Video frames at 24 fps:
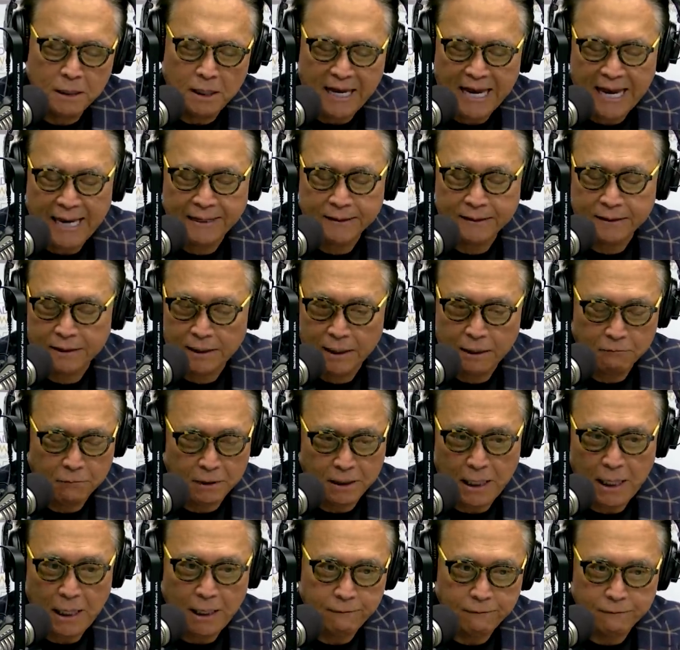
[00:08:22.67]
Anthony when
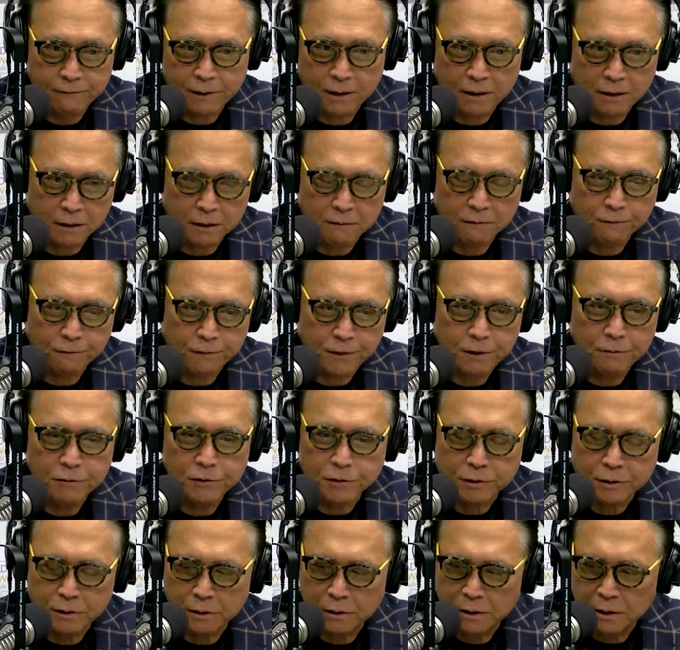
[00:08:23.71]
I have, you know,
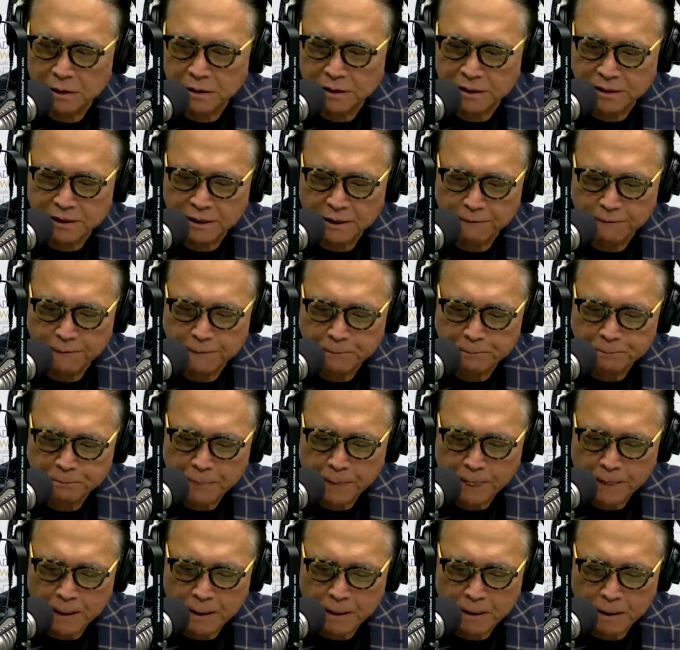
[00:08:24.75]
confusion on stuff,
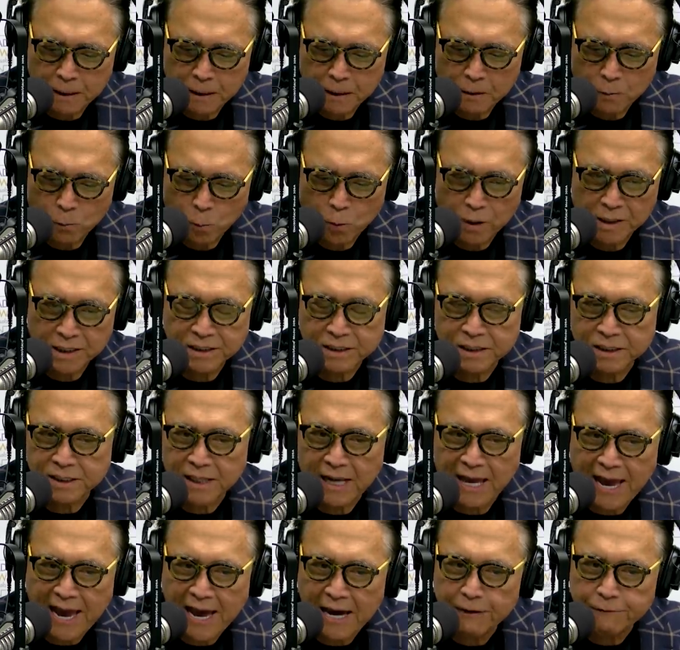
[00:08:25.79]
was this
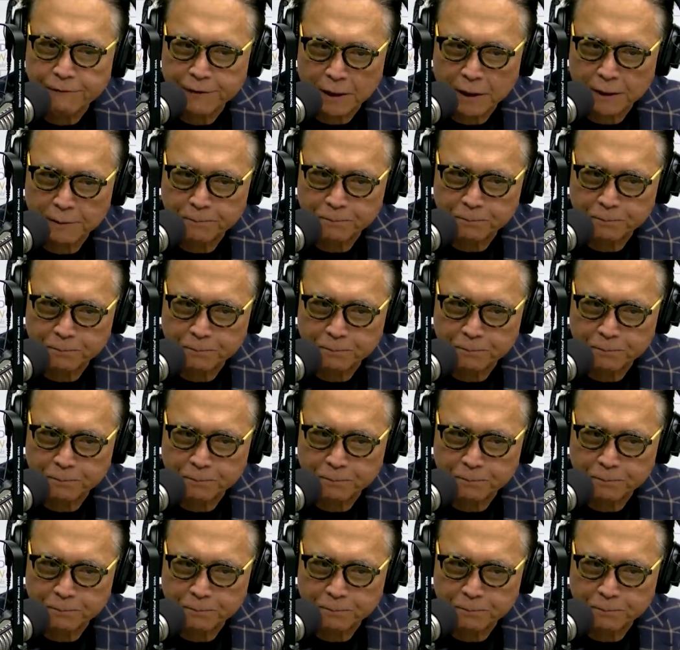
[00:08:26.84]
halving.